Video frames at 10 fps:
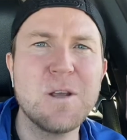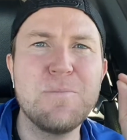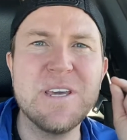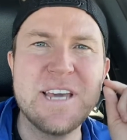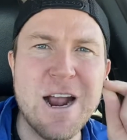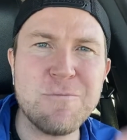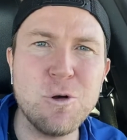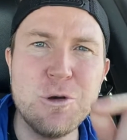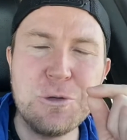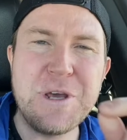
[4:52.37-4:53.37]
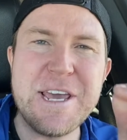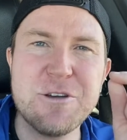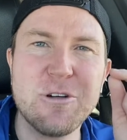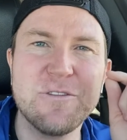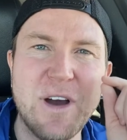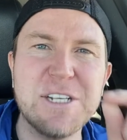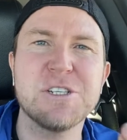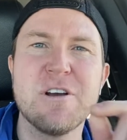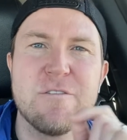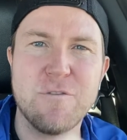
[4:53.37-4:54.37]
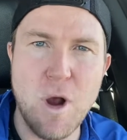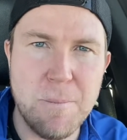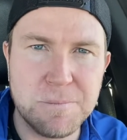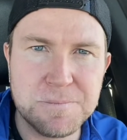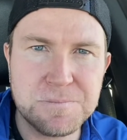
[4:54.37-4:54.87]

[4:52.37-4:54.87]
Be careful who you take your advice from.